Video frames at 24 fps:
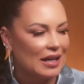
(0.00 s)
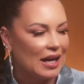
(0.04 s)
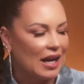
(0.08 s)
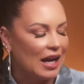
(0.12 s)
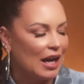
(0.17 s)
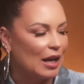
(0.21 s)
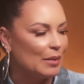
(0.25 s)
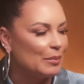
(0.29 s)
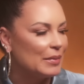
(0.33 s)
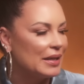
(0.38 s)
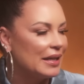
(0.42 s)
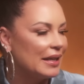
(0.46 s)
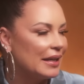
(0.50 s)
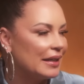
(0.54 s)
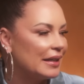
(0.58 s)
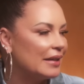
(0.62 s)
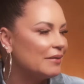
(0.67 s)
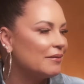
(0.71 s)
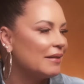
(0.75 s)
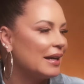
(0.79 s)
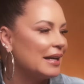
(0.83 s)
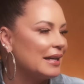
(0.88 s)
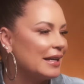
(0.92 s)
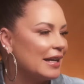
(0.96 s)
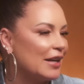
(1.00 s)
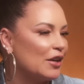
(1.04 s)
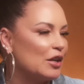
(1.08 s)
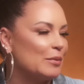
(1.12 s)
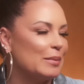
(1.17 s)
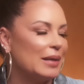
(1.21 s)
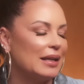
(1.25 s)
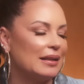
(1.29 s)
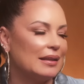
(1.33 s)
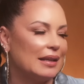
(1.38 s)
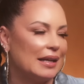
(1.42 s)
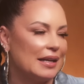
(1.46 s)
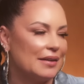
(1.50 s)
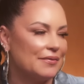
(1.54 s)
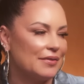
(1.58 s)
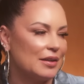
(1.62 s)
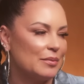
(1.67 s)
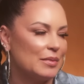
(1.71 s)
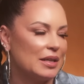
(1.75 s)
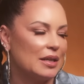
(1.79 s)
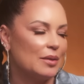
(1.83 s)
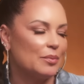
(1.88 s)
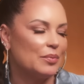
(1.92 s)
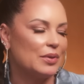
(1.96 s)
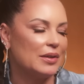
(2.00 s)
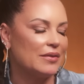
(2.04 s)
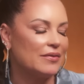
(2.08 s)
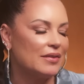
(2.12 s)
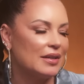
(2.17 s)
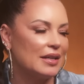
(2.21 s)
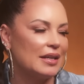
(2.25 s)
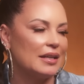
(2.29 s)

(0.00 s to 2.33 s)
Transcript: I'm in it right now in my life. I'm in a pivot